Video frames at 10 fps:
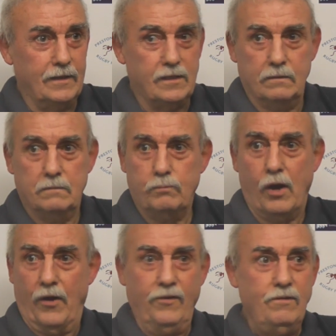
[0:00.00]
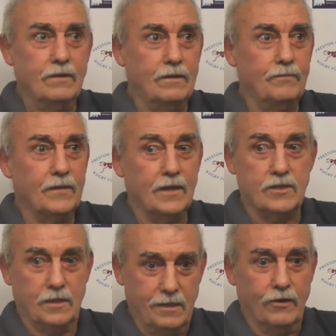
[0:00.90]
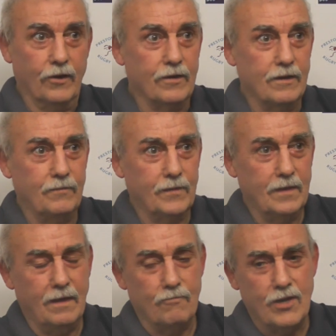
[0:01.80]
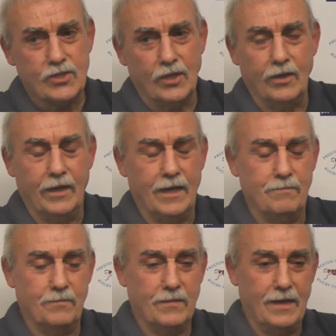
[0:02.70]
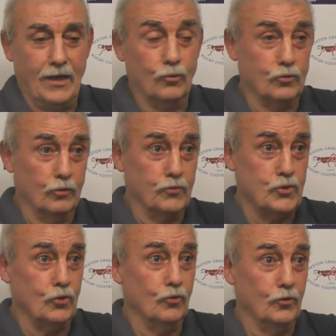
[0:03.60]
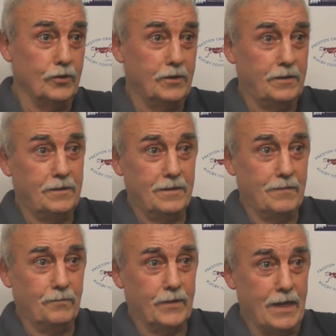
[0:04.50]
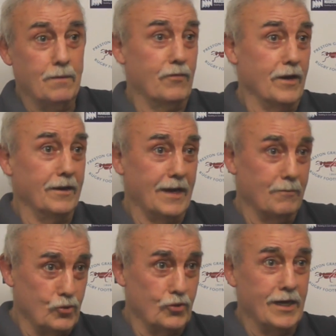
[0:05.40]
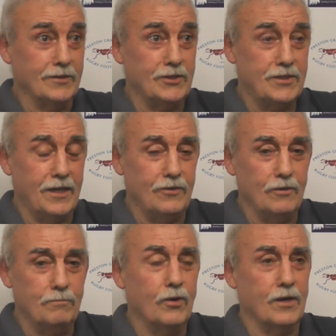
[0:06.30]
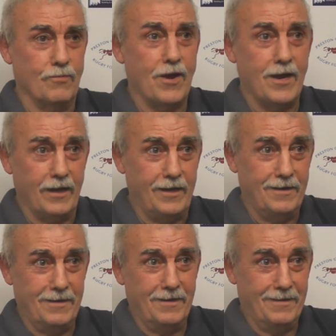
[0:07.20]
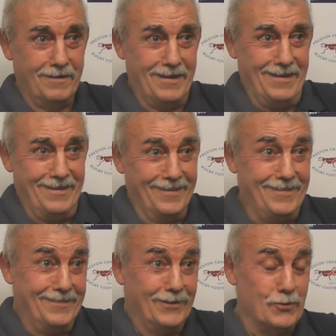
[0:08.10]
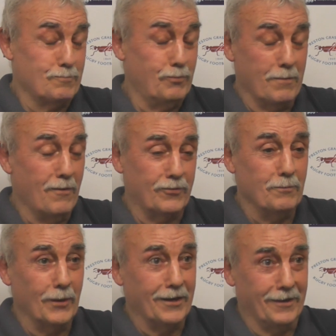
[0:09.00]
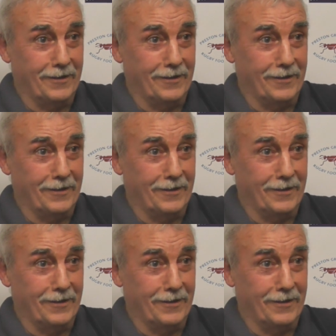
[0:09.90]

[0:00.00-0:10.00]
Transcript: He said, "Pardon?" I said, "You rest of the game." He looked over his shoulder, came off the other game, I shook hands, he said, "You bugger, Brierley." Just put him off completely.